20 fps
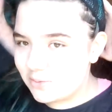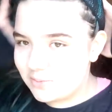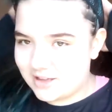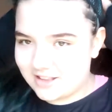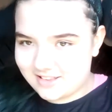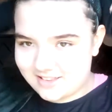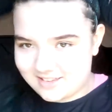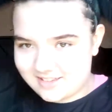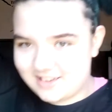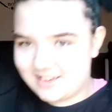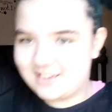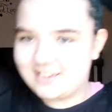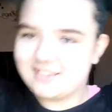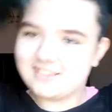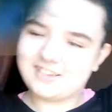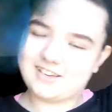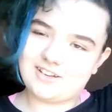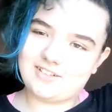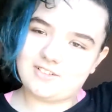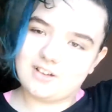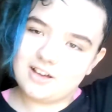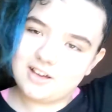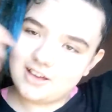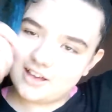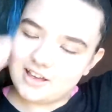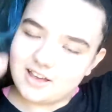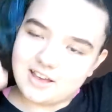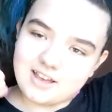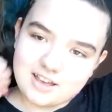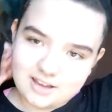bits. So,
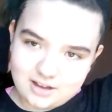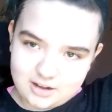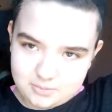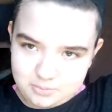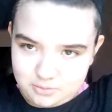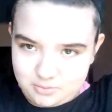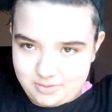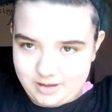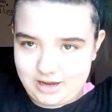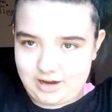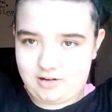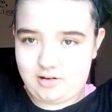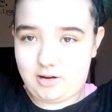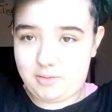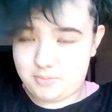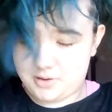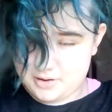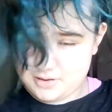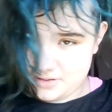gotta pull my hair up.